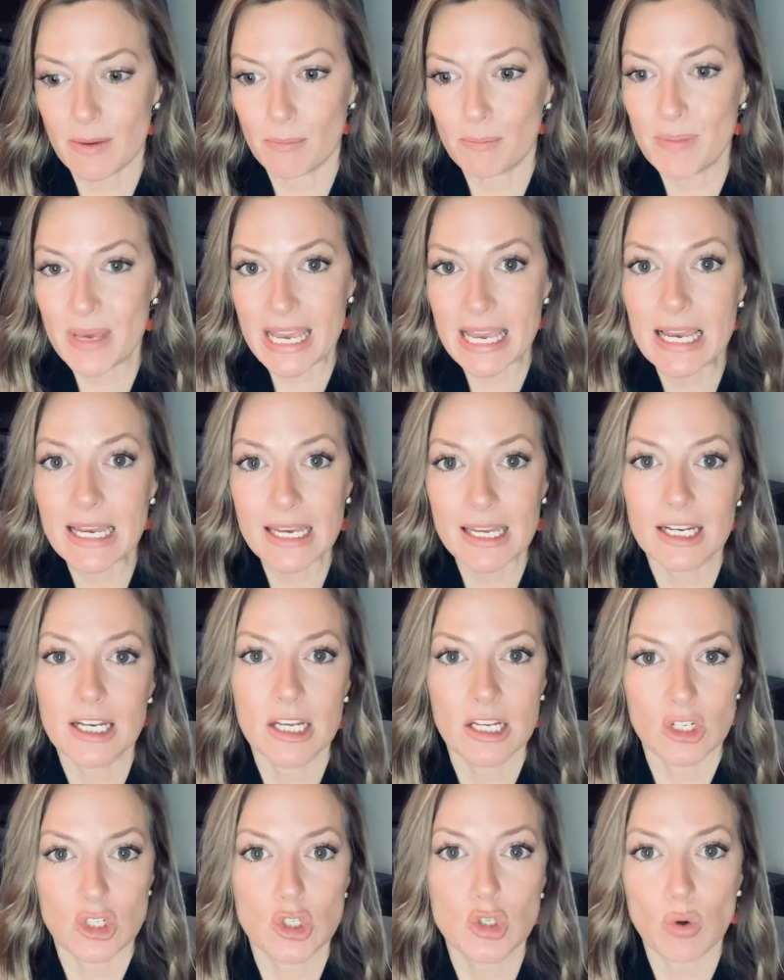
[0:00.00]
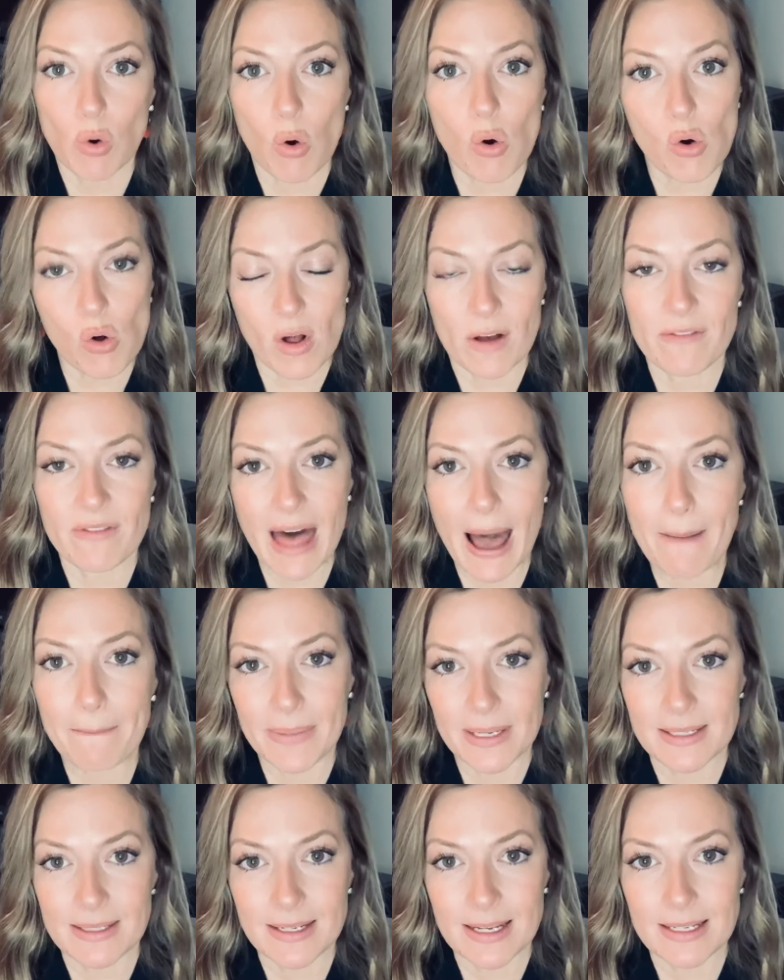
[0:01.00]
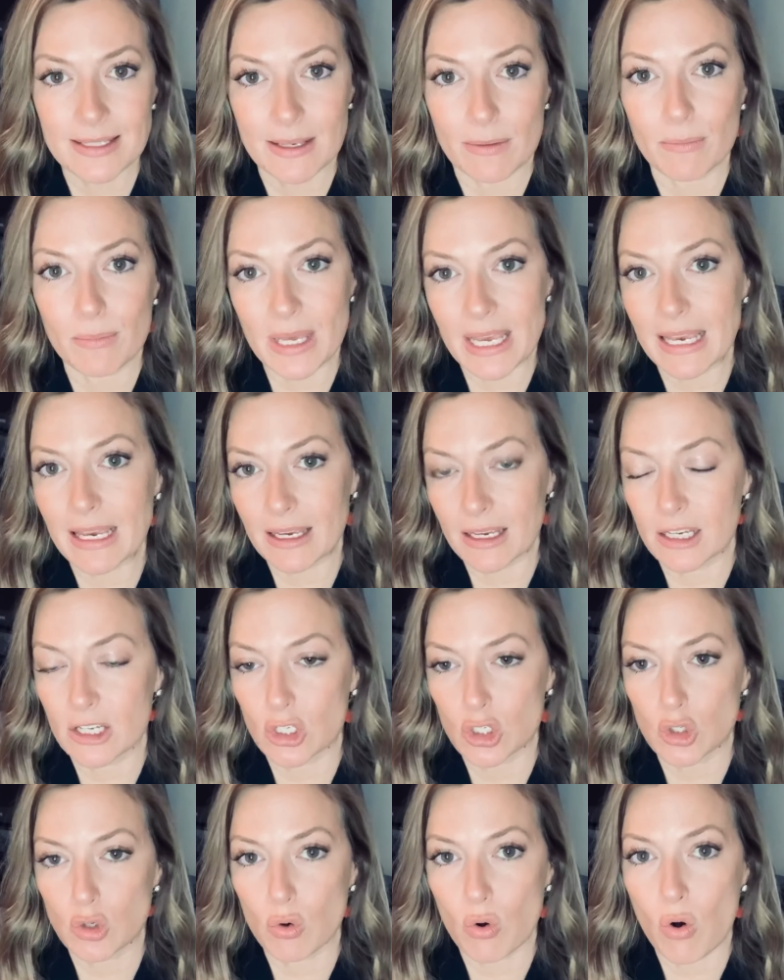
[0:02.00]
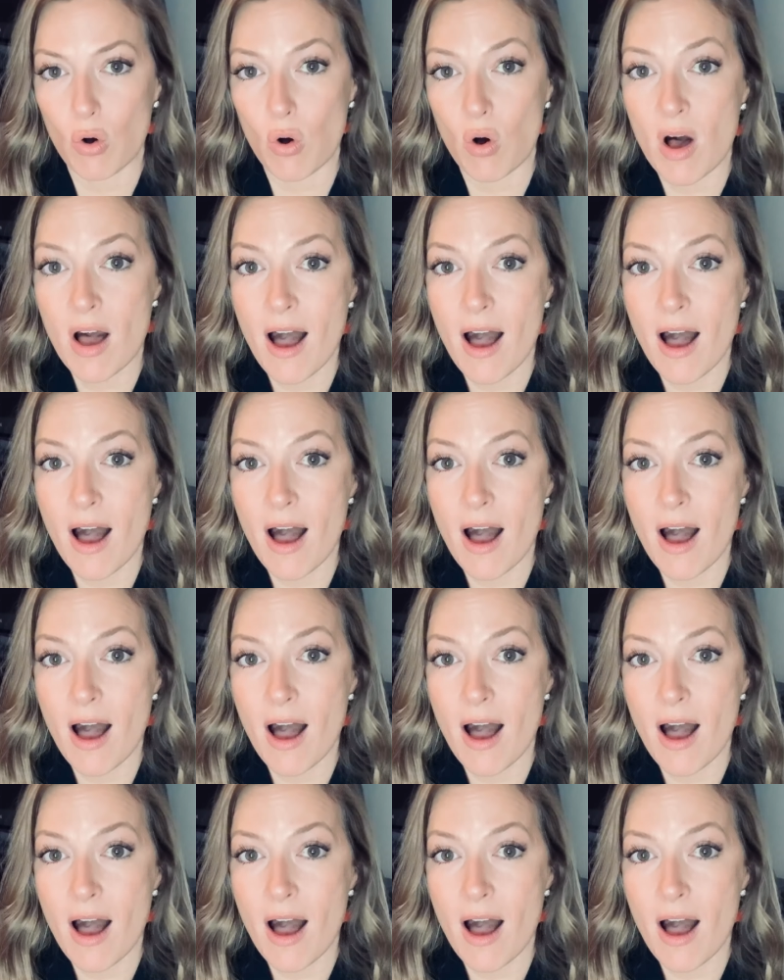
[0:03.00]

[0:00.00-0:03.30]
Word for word: being in control of that business and being in control